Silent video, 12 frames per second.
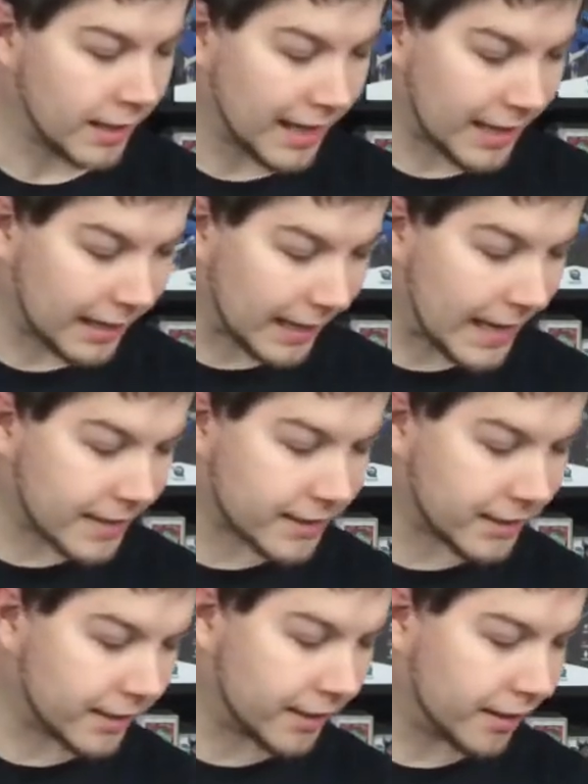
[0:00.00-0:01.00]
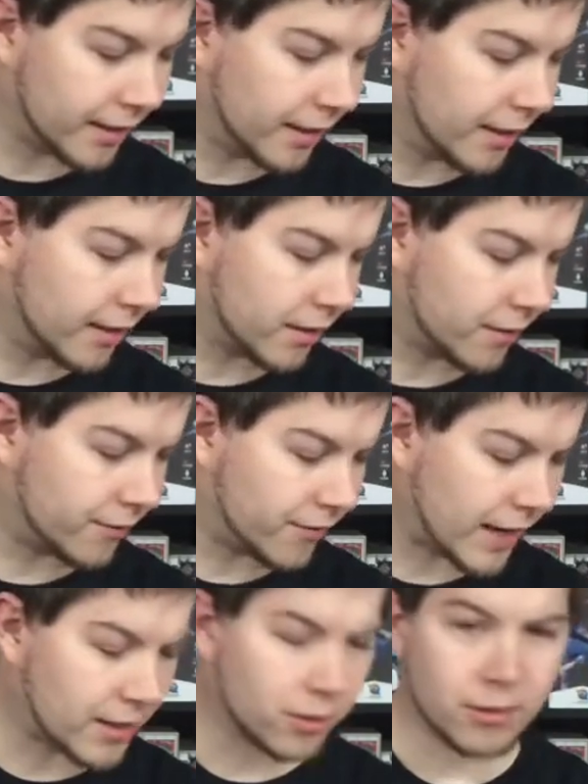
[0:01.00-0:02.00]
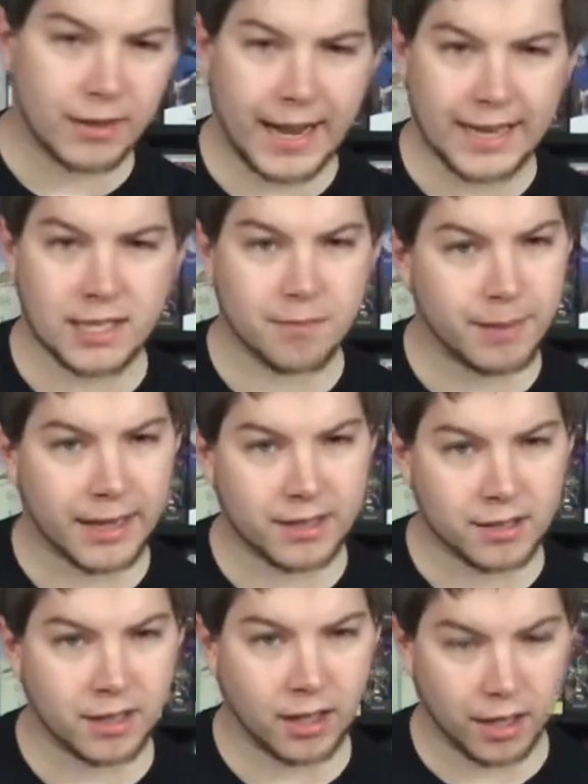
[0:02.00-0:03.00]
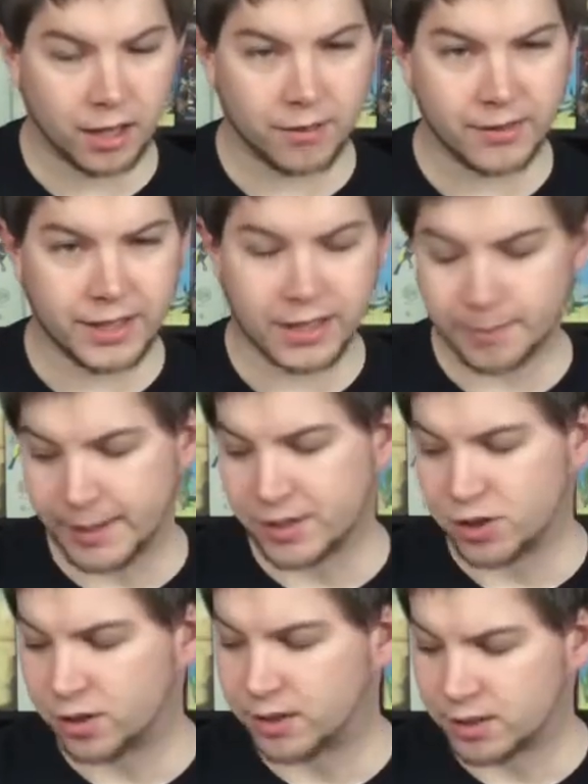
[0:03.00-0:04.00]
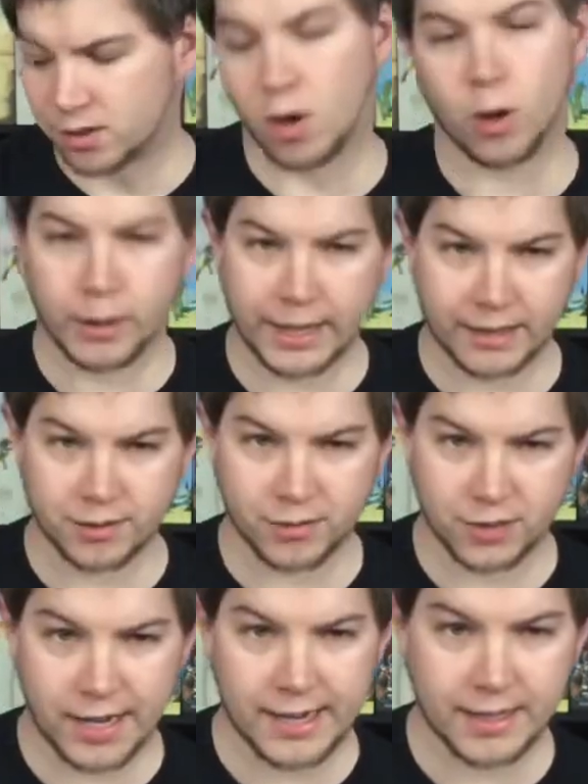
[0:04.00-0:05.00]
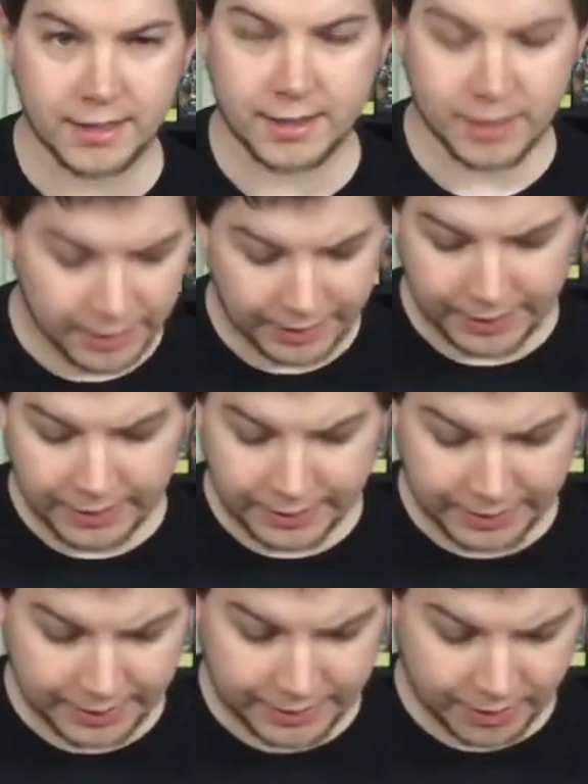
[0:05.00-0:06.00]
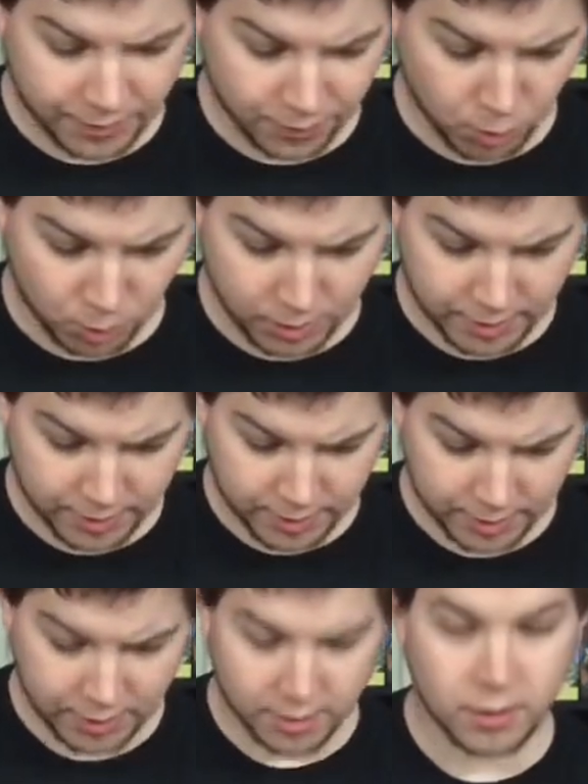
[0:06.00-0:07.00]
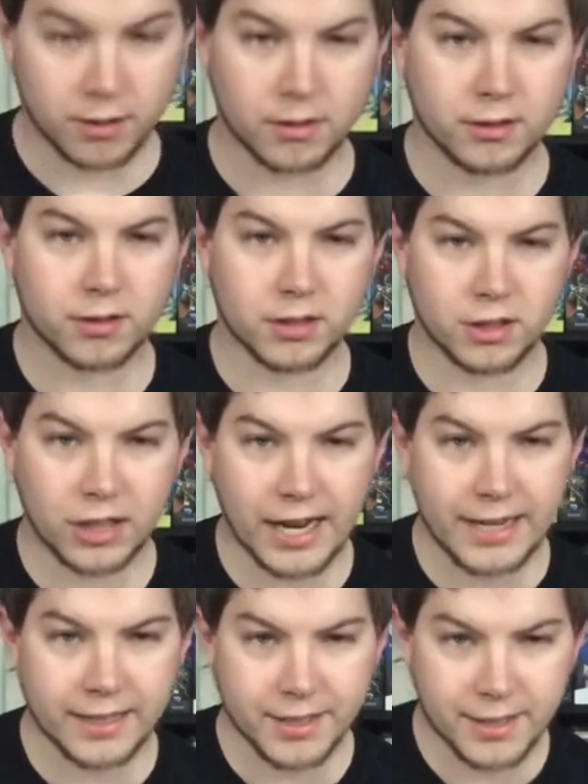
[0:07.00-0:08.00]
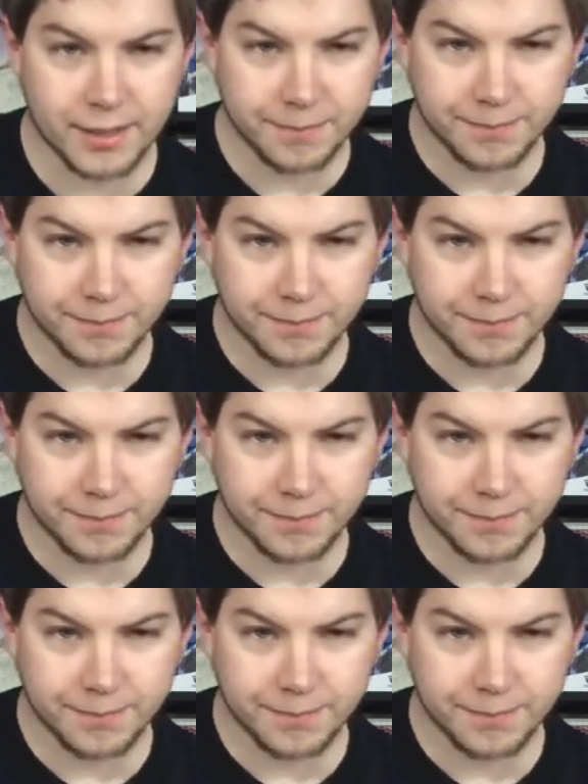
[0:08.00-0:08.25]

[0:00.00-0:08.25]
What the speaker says: And lastly, the final aspect of the expansion, it's called Age of Giants, is of course the giants